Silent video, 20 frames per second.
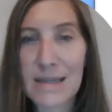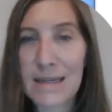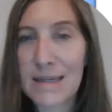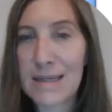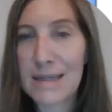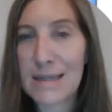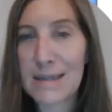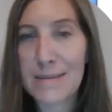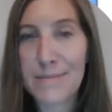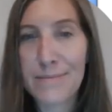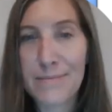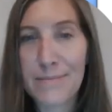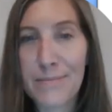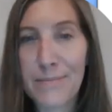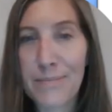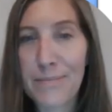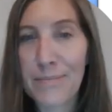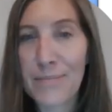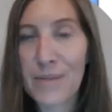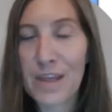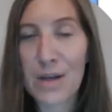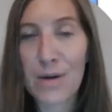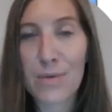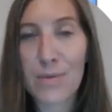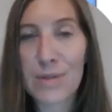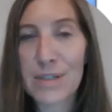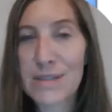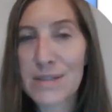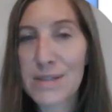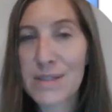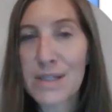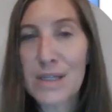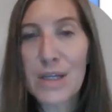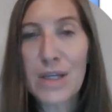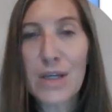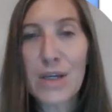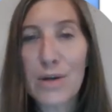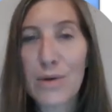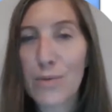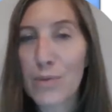There was
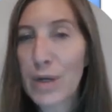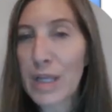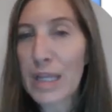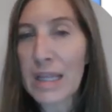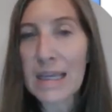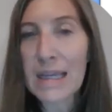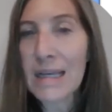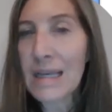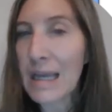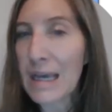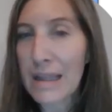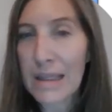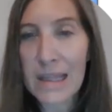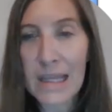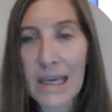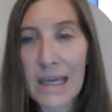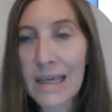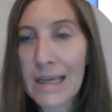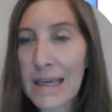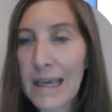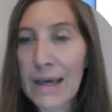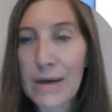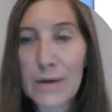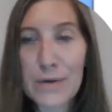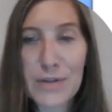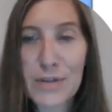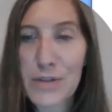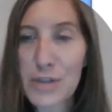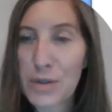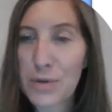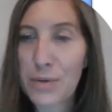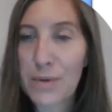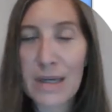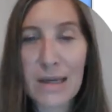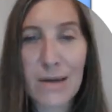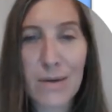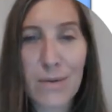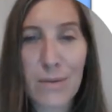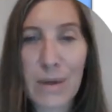really nothing else to it.